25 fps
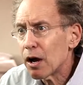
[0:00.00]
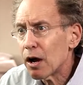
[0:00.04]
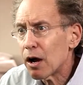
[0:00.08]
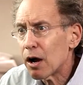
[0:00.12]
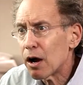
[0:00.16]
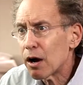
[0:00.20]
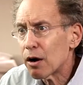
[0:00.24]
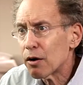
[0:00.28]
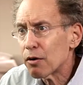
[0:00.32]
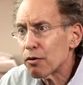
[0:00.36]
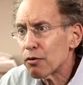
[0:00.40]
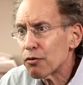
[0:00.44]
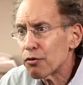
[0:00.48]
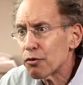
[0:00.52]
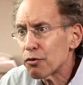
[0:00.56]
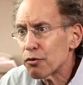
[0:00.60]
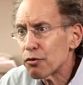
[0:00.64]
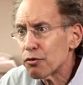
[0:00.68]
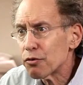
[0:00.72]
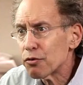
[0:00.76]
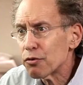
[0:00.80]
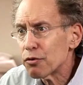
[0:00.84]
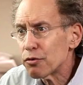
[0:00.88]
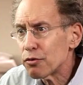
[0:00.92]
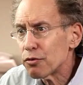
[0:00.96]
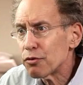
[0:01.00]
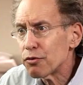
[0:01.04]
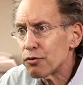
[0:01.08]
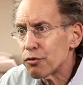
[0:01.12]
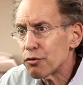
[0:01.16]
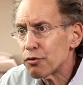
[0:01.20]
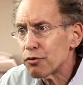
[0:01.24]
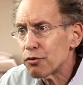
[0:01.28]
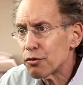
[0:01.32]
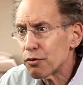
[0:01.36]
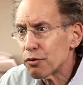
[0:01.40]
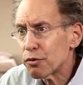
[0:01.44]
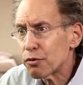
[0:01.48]
are there,
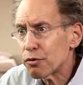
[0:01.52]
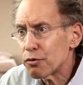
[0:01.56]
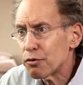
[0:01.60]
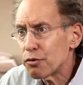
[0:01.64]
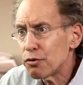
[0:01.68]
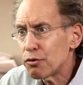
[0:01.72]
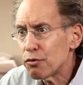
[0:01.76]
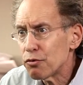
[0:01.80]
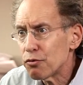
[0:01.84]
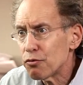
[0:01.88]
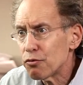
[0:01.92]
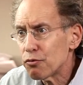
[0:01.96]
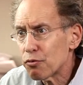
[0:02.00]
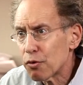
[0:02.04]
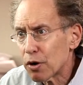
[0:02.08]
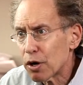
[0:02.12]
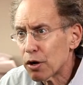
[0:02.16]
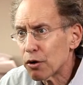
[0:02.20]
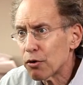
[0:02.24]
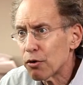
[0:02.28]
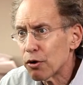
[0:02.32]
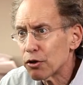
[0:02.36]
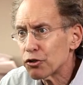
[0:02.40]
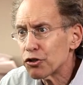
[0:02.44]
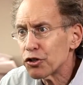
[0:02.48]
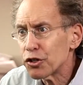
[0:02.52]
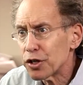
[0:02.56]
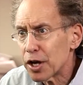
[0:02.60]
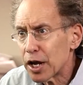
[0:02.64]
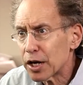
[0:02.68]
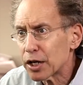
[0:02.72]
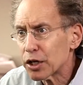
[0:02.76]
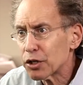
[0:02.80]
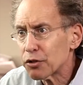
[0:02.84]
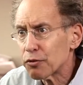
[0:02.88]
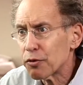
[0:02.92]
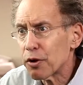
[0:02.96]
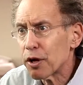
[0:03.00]
there are new, what I'll call
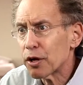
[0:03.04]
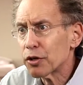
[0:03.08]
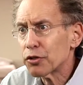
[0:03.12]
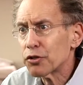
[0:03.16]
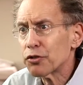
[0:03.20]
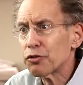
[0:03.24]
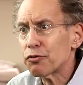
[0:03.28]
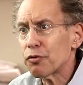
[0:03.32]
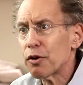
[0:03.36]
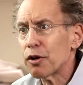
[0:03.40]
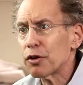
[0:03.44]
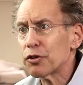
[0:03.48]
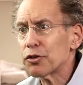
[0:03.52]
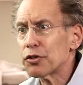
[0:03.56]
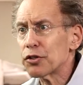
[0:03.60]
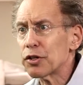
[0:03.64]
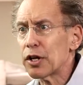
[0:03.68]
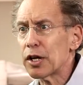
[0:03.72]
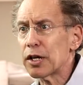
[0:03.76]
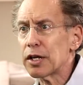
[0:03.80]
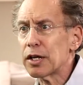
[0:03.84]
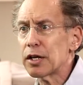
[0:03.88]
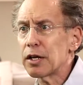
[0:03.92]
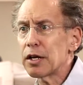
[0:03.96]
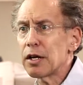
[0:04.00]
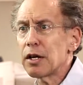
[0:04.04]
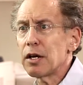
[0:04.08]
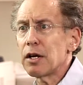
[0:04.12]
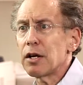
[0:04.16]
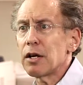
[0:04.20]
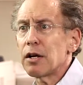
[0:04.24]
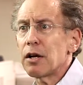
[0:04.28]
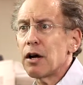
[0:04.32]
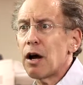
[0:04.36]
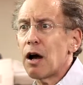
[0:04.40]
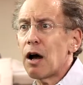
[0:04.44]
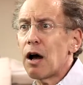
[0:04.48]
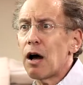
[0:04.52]
genetic drugs, drugs like
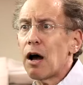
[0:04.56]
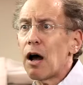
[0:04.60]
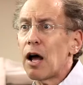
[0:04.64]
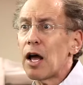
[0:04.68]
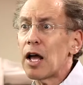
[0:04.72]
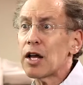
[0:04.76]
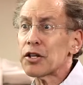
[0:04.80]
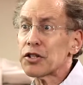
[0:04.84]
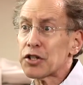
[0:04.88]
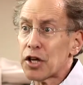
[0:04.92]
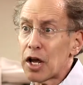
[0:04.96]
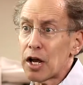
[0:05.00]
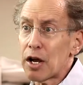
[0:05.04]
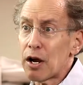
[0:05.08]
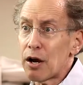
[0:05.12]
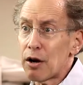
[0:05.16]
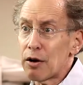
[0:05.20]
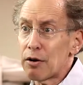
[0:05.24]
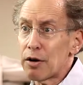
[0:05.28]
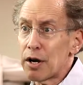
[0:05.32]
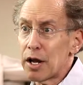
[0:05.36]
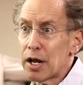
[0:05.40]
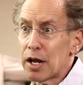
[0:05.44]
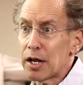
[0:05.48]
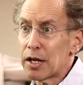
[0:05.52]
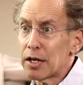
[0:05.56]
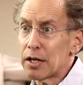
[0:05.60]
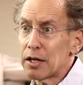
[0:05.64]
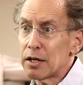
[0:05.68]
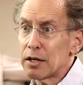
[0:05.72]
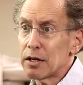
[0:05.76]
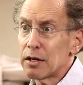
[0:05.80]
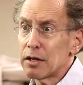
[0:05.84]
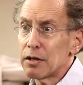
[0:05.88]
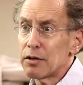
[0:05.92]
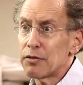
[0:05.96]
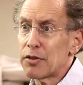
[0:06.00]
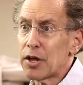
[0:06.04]
uh, siRNA
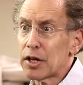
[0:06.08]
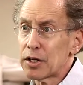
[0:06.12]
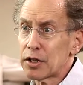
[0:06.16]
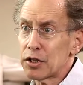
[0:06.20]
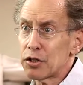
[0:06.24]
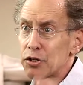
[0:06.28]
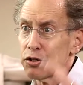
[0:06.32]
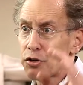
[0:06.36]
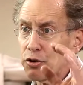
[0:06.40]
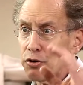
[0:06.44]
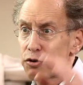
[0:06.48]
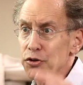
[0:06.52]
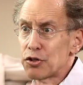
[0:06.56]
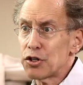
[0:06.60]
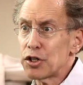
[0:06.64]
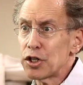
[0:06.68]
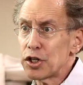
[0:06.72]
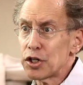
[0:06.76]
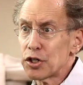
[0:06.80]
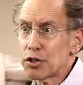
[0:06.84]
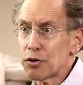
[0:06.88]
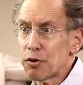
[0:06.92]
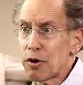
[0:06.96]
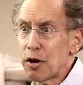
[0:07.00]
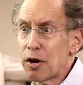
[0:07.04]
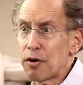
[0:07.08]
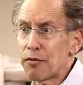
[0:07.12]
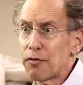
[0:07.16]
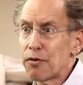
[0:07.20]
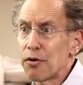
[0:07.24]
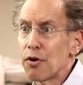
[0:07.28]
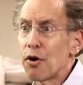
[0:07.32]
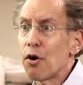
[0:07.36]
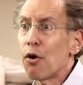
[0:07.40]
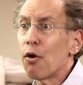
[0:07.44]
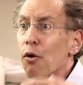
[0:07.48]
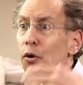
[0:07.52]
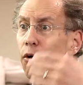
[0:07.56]
that can turn genes off
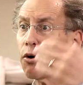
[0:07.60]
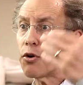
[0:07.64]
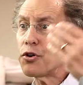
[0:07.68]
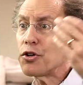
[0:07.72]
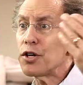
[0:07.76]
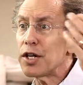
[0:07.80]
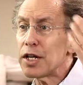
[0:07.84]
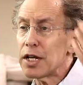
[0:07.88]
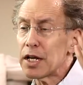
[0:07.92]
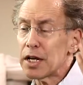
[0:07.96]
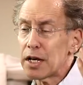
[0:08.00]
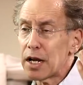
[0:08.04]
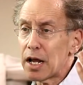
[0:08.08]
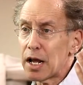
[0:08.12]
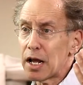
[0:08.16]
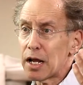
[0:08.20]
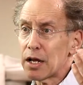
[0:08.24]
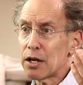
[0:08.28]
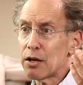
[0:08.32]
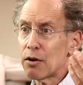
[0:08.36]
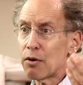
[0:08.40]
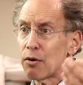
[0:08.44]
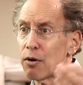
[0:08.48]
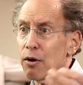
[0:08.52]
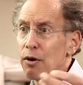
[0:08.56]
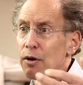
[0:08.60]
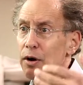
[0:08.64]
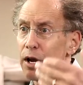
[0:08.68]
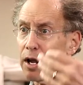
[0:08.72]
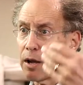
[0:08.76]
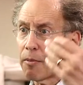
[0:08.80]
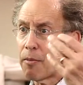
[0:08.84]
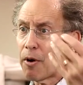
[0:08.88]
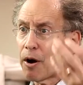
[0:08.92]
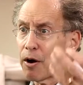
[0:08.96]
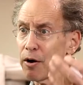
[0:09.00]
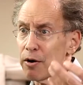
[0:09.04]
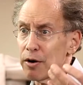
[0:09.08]
or DNA or
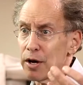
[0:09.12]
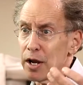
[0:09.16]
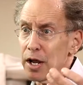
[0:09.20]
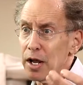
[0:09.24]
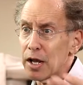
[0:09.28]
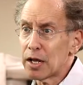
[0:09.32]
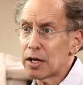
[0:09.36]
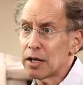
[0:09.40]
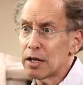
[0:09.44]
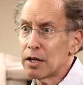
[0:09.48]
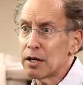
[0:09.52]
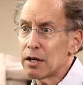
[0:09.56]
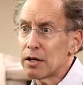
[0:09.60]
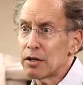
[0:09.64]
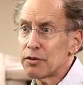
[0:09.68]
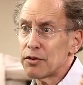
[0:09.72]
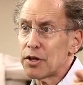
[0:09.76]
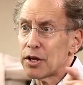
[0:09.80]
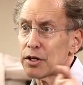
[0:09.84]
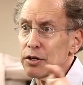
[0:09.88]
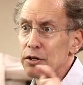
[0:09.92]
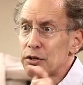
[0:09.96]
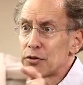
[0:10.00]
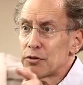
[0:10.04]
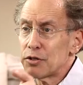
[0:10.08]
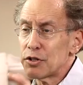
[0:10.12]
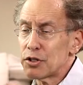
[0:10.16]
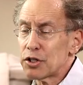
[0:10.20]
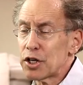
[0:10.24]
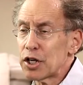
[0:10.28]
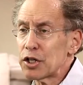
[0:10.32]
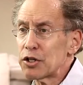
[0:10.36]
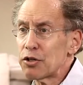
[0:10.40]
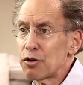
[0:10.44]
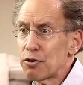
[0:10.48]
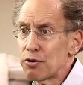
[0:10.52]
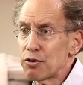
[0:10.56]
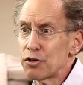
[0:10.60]
mRNA that could,
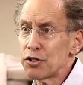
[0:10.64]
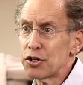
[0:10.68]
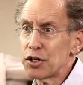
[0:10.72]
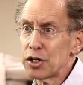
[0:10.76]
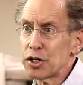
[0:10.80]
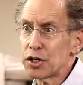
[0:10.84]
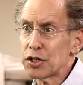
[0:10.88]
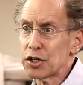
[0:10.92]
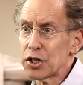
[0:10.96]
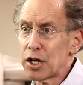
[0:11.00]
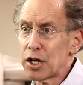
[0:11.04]
say, turn genes